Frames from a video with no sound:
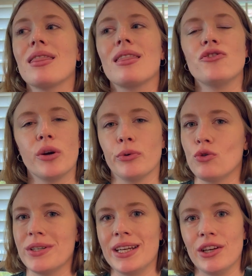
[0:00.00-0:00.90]
the triple
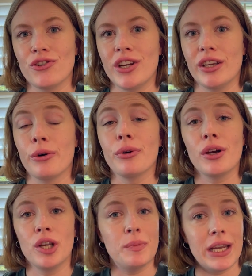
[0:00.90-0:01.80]
twisting Yurchenko
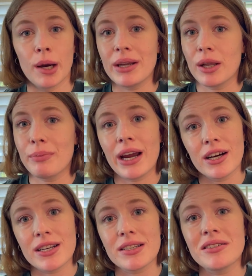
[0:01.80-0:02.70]
could be coming in
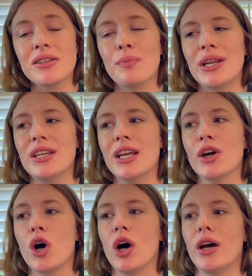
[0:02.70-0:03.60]
Paris, depending
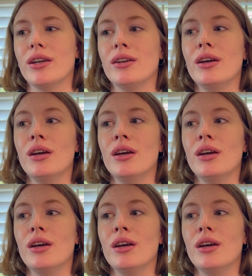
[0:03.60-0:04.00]
on